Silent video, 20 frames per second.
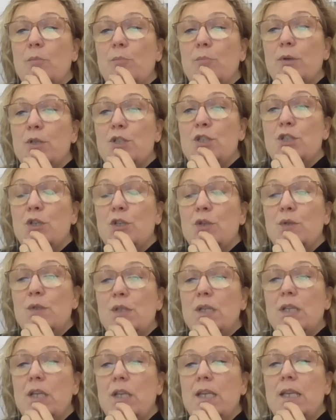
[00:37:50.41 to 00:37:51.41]
but due
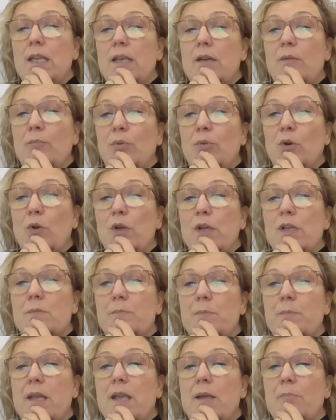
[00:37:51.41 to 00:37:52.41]
to key
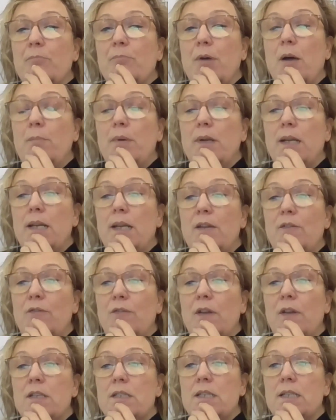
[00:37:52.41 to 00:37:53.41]
employers being publicly
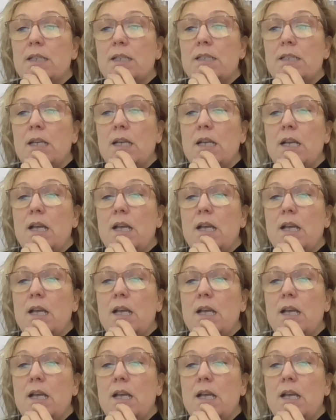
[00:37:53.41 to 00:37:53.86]
funded,